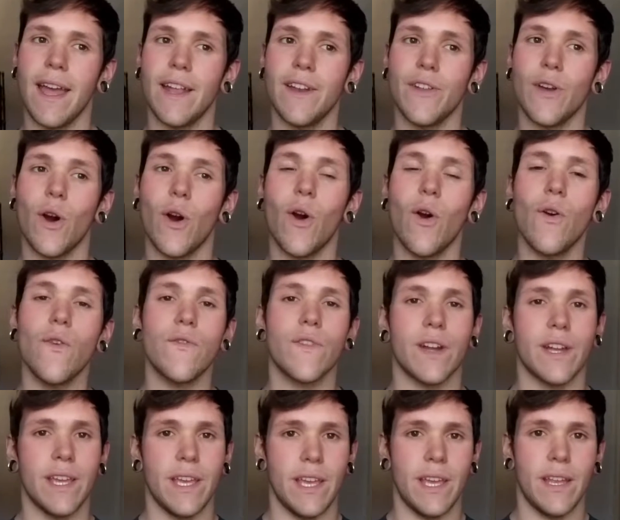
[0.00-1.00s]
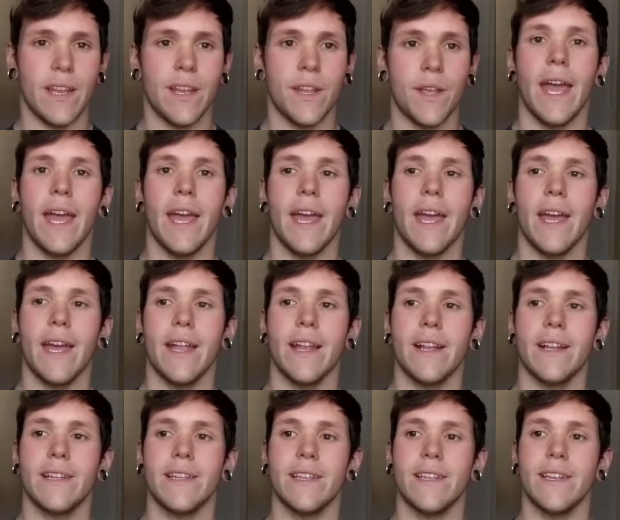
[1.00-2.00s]
and overeat
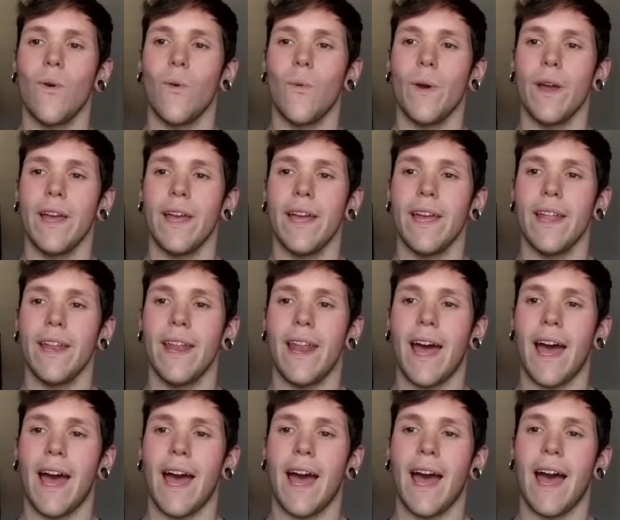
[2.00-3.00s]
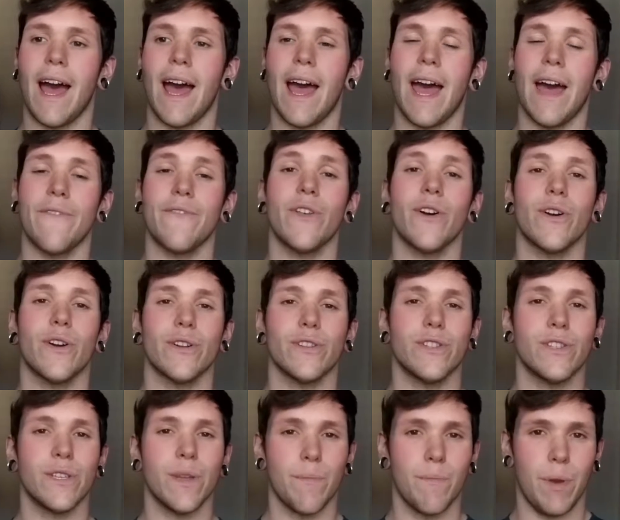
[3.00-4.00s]
and when I have the
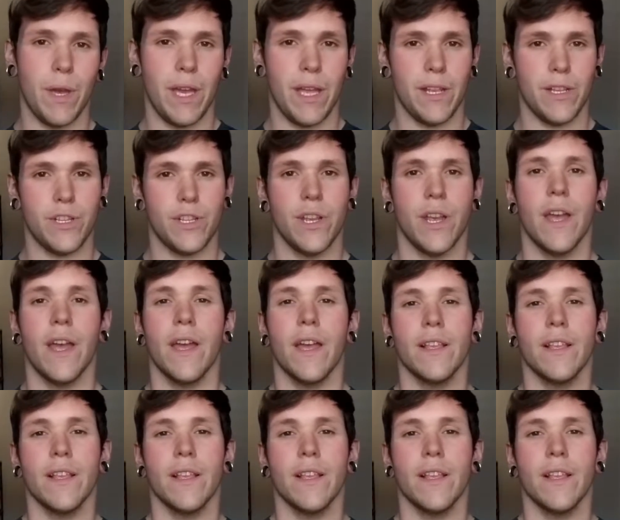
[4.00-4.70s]
urge to binge.